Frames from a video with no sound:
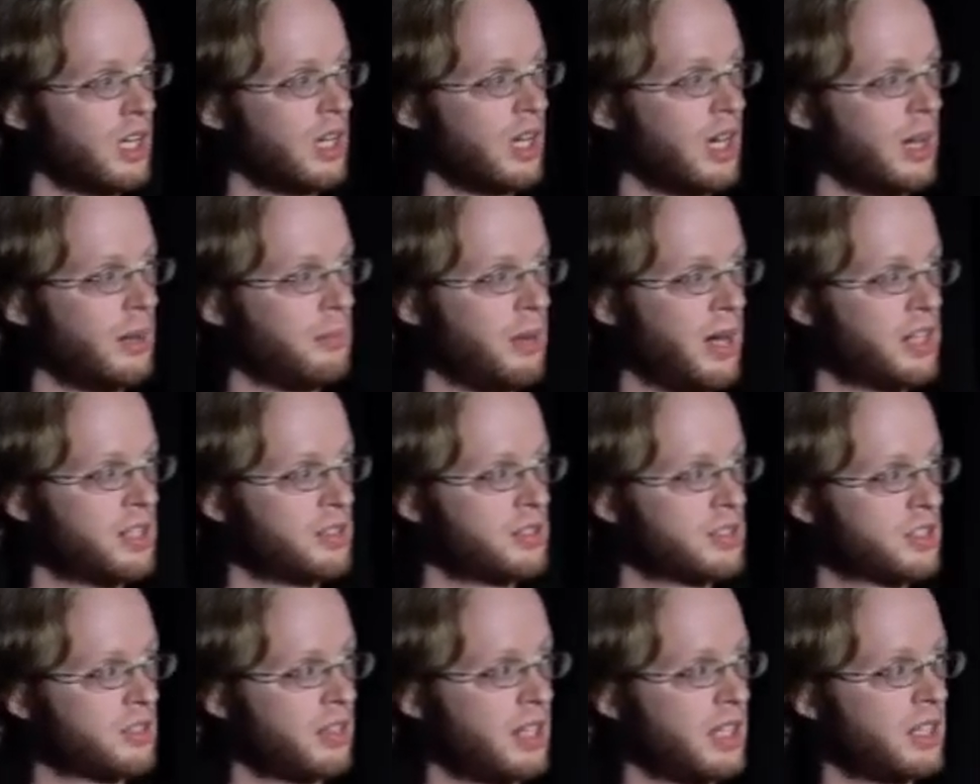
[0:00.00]
Uh, Baidu has
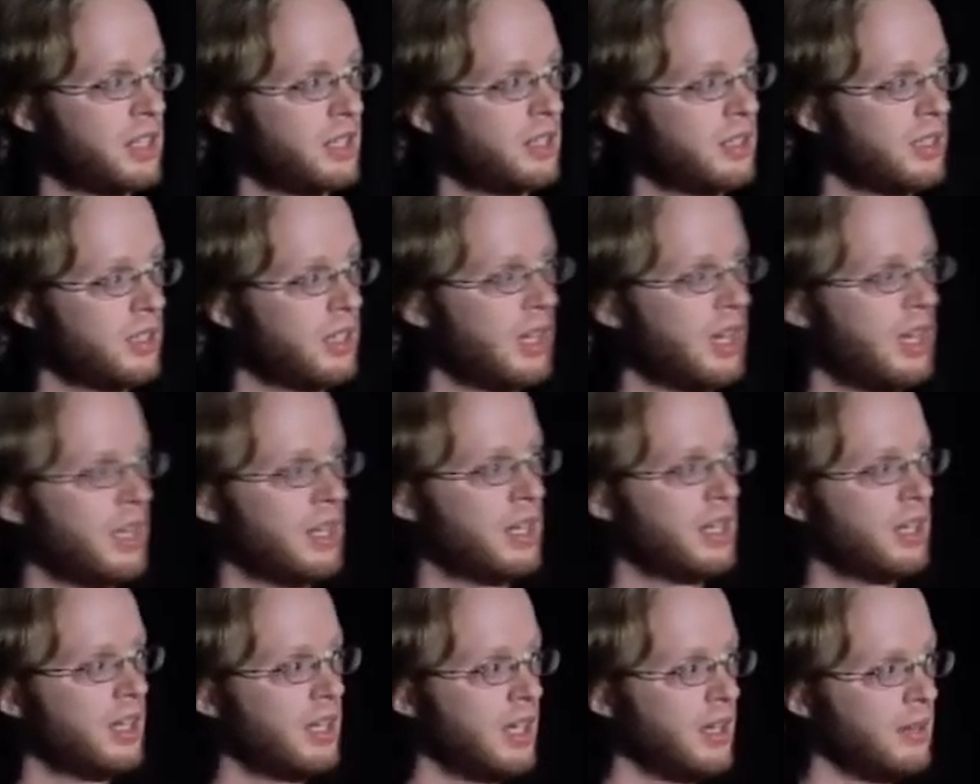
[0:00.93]
created and
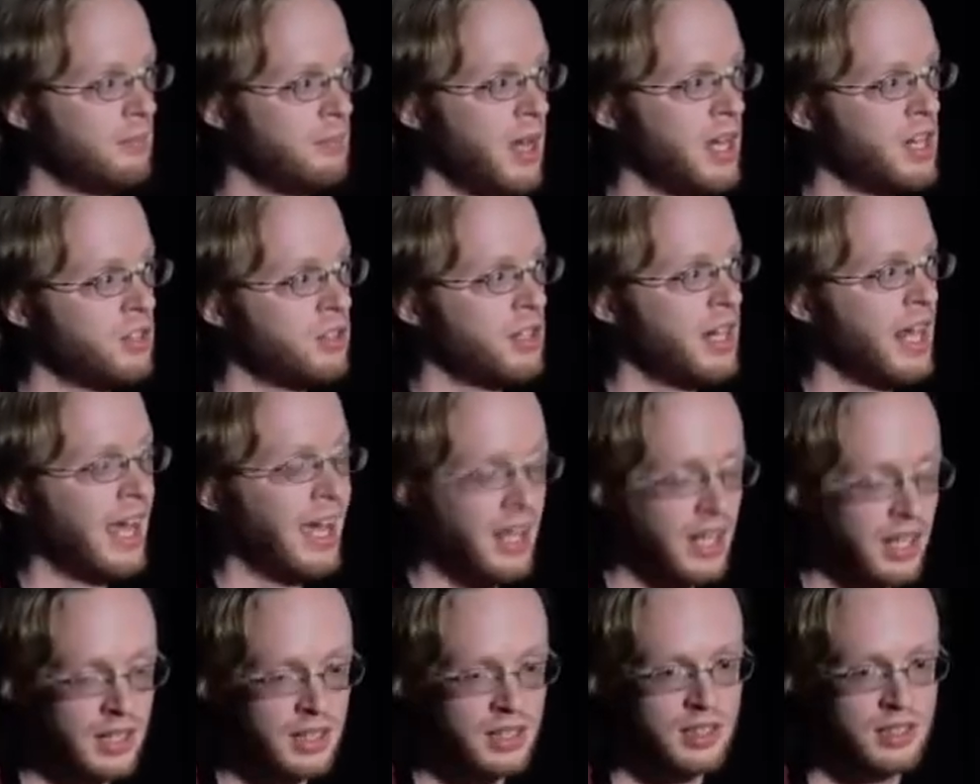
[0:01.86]
Mandarin
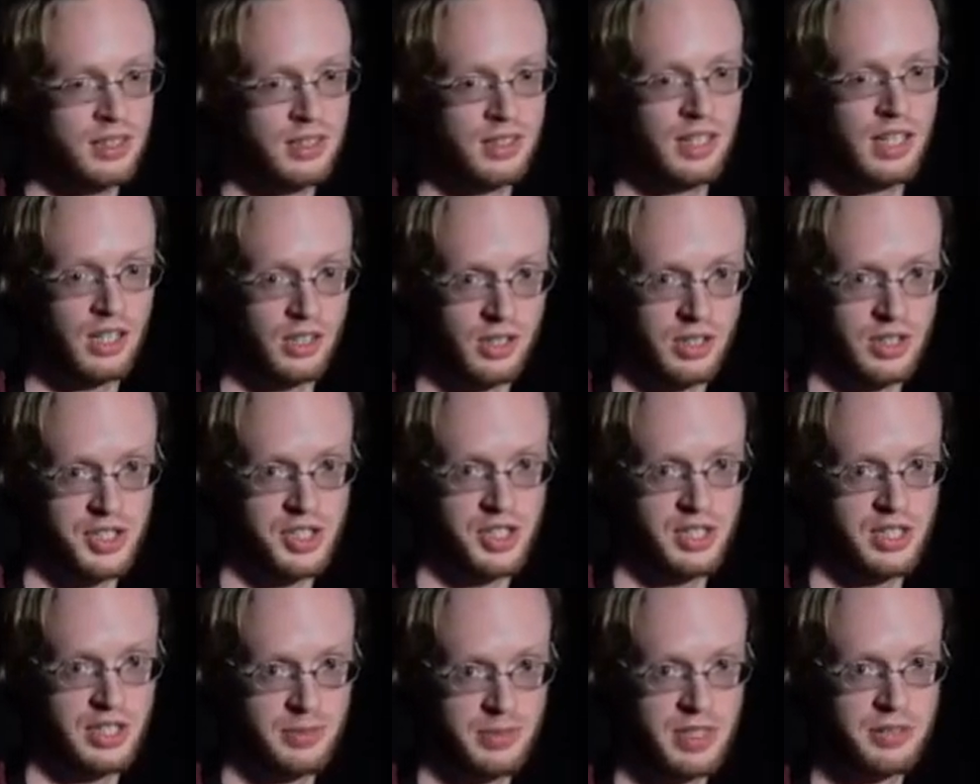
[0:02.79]
and English
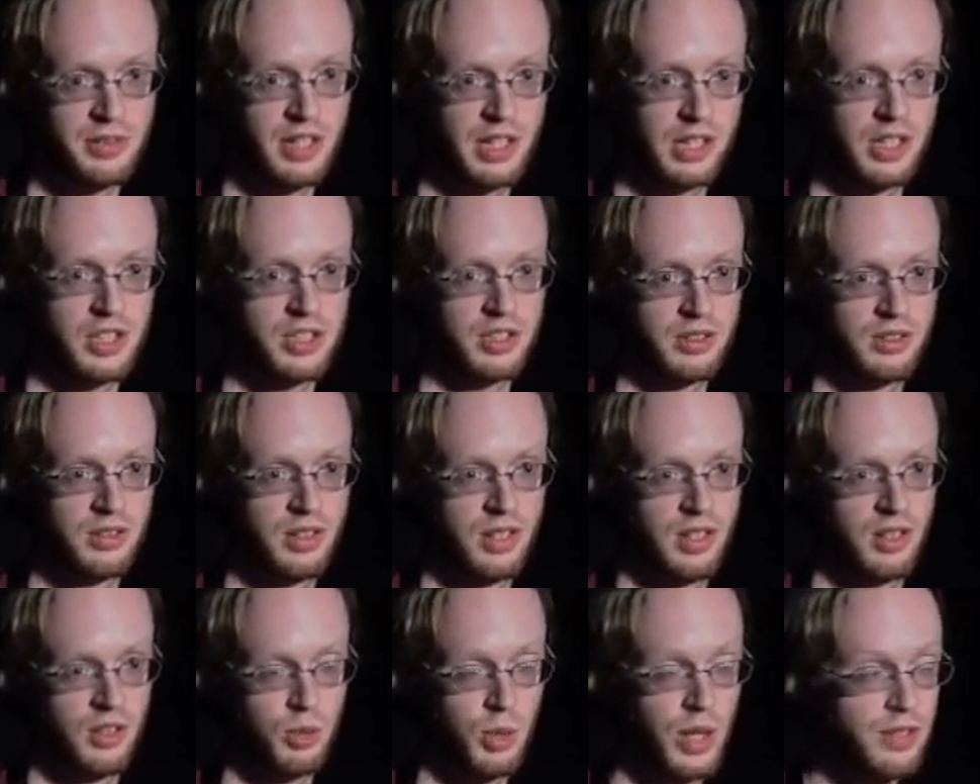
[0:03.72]
speech recognition.
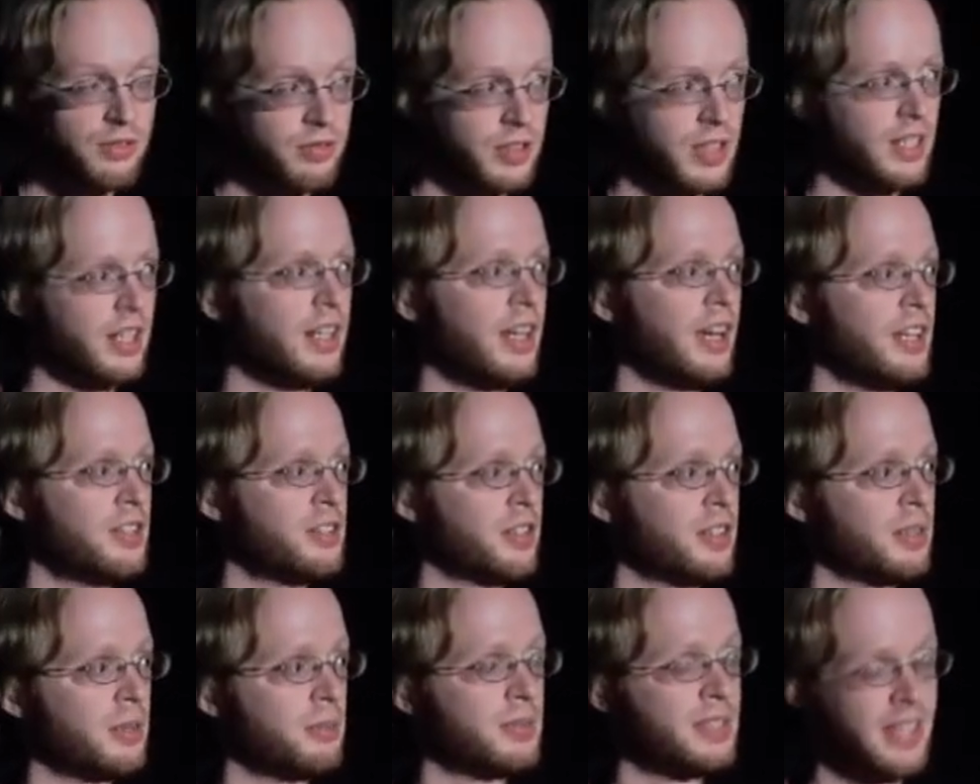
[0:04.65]
Quite a feat. It took
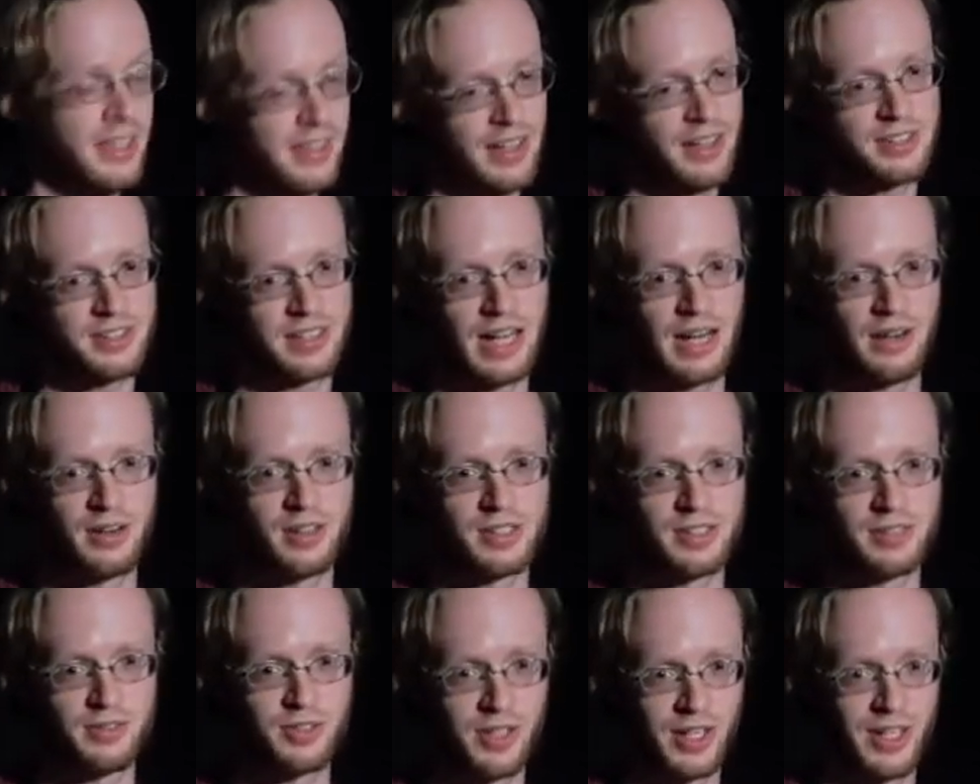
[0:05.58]
them 10,000 hours
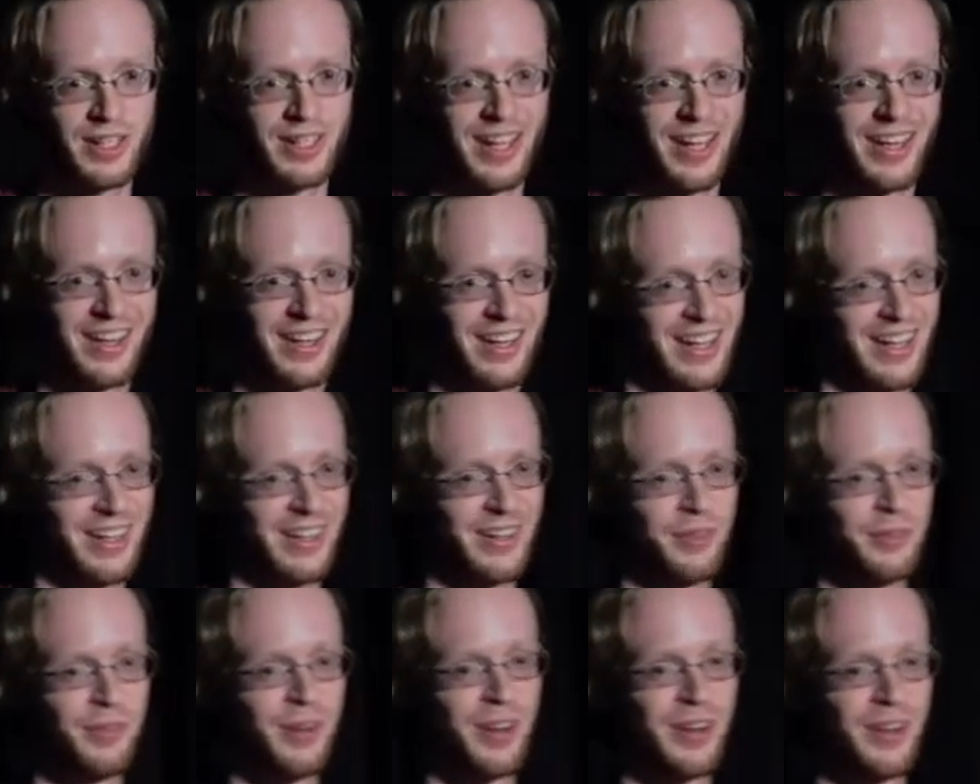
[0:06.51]
of training data, and I
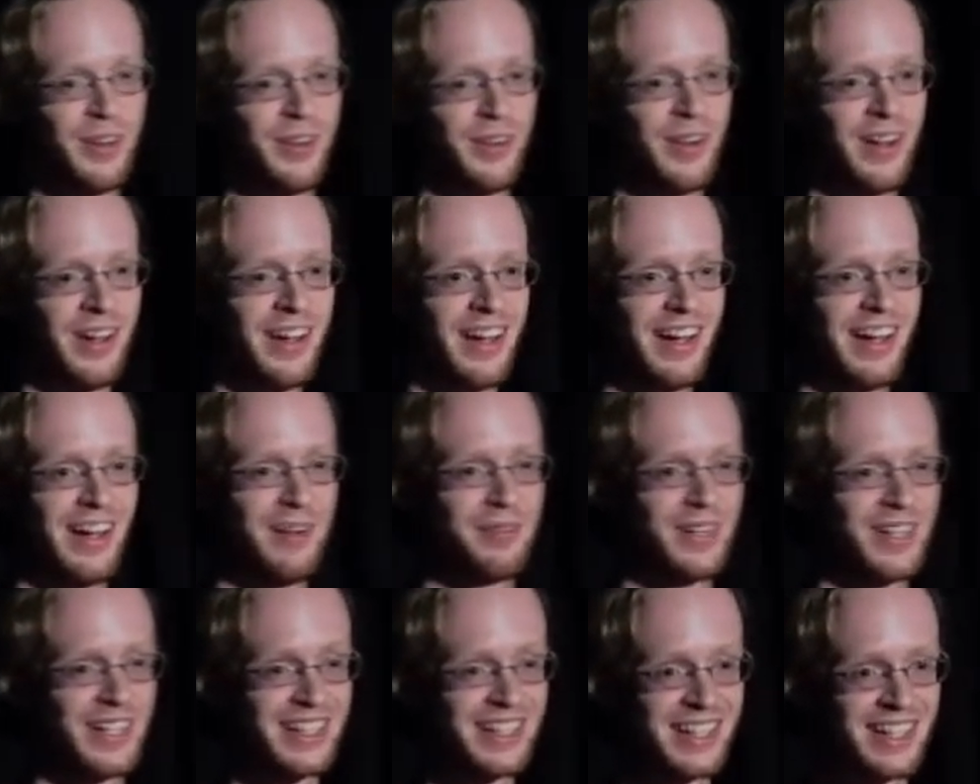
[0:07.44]
don't want to know how
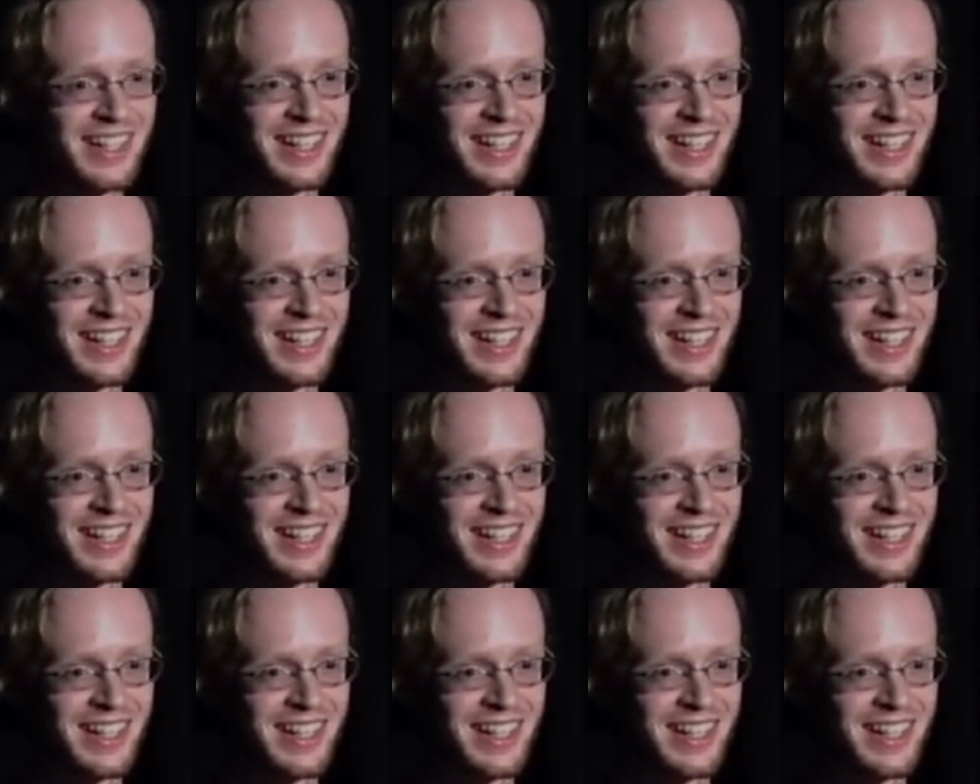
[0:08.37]
many